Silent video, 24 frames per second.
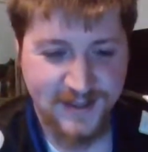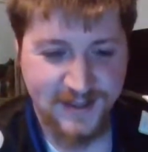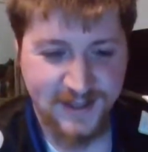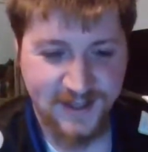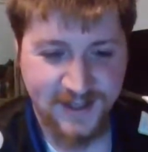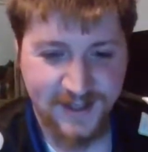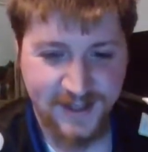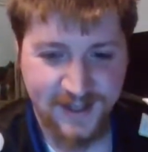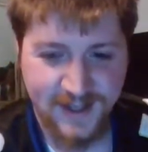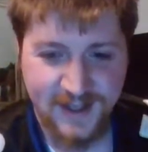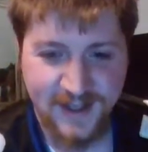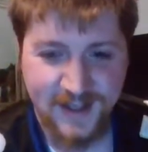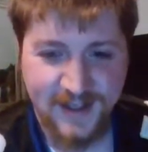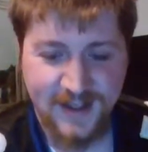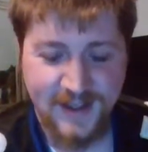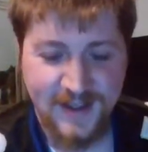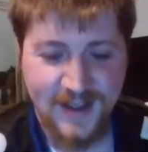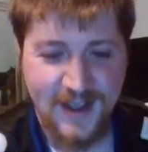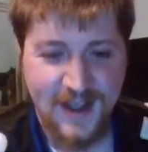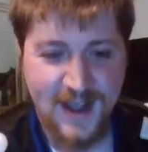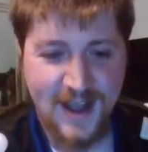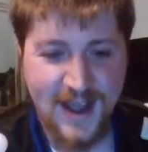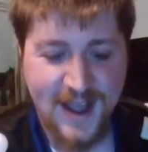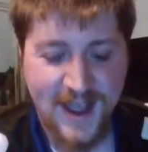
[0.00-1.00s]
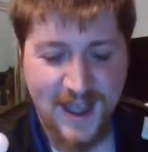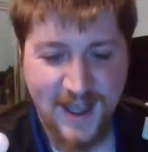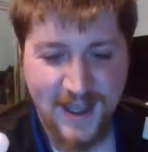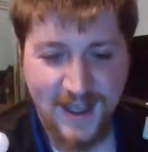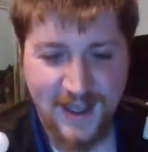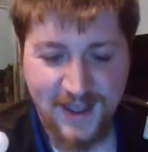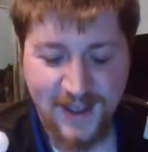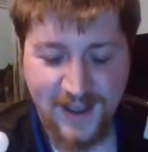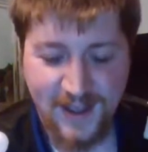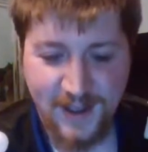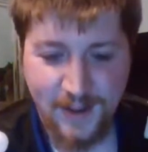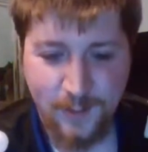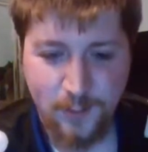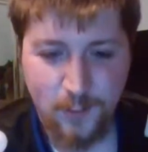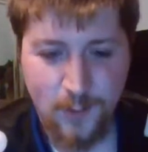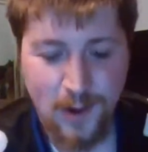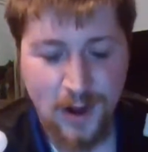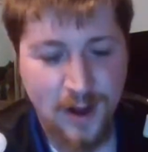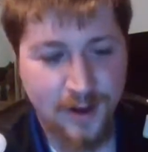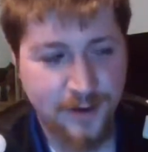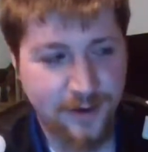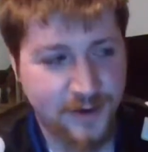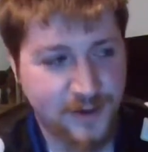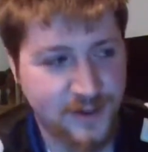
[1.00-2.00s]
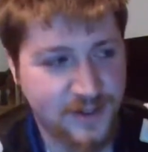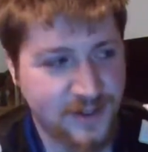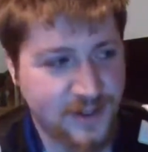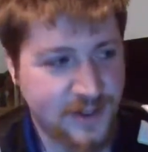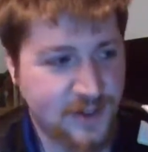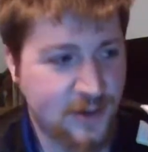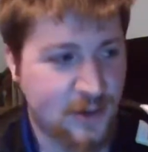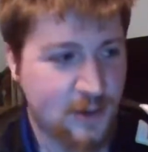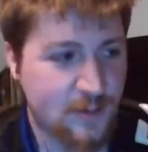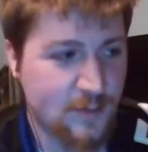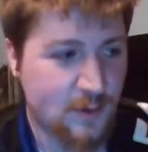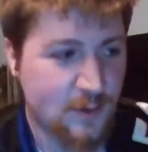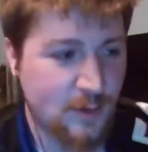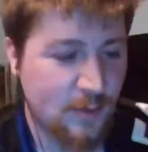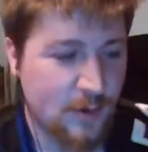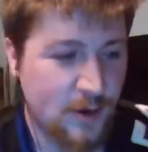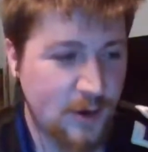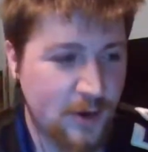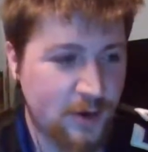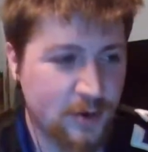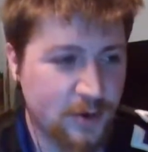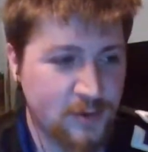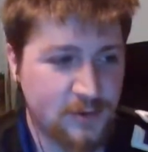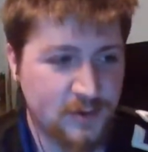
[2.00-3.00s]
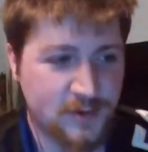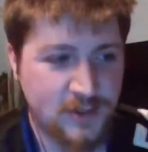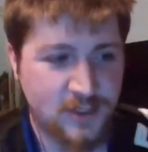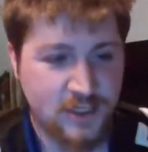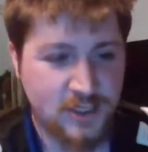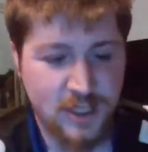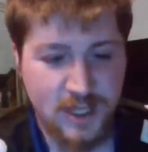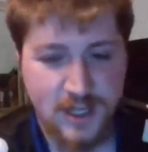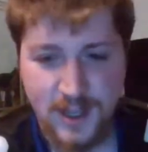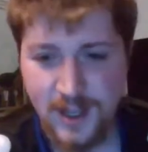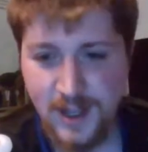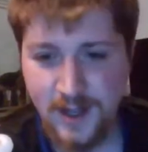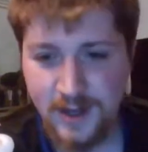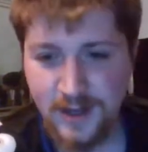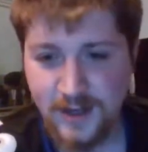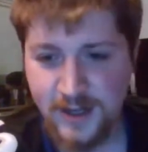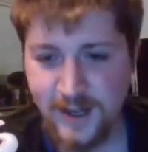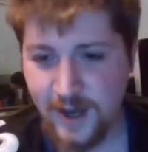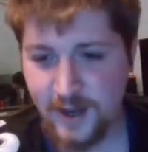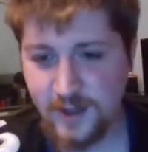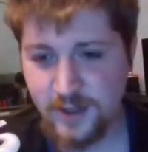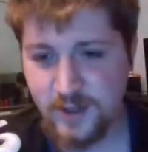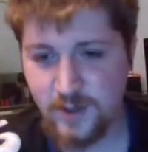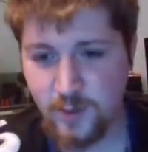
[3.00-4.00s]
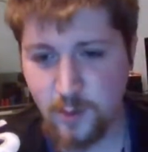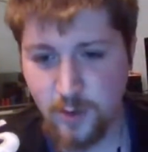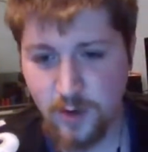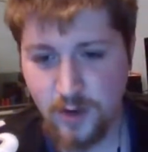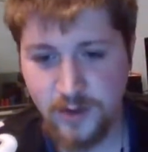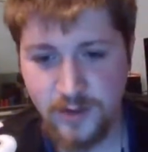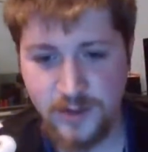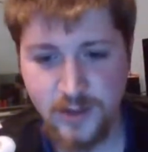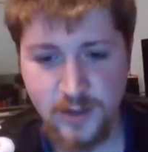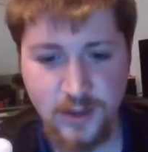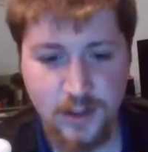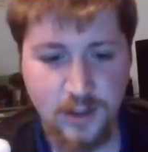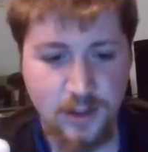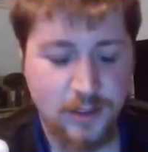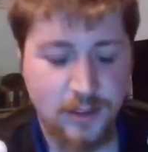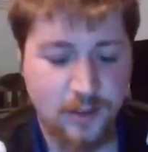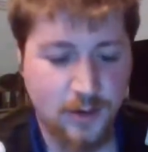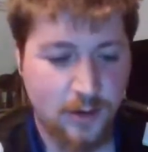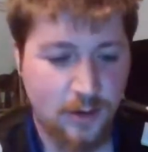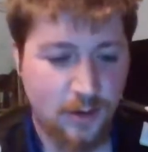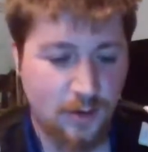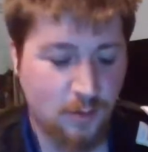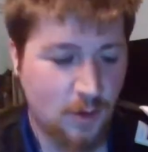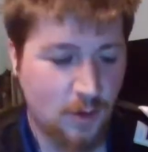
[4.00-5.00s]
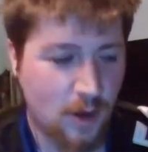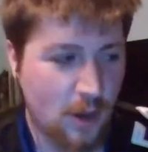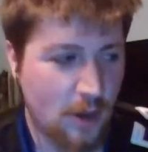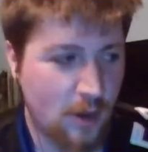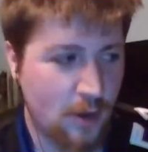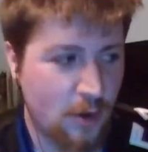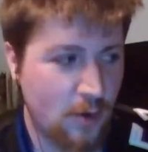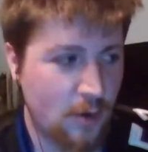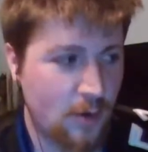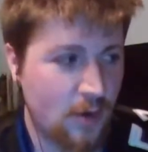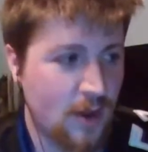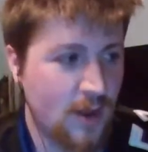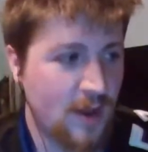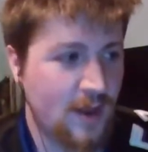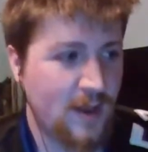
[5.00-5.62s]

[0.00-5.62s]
Like, I had Watterson over Rose. She head kicked her into the third row.